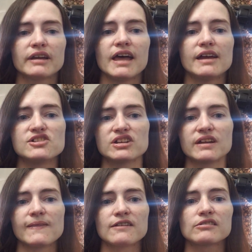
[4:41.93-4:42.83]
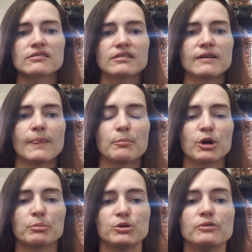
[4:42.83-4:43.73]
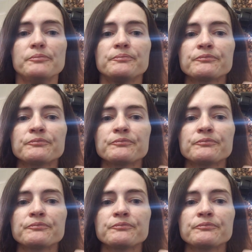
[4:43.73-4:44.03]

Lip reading: edging in the purple.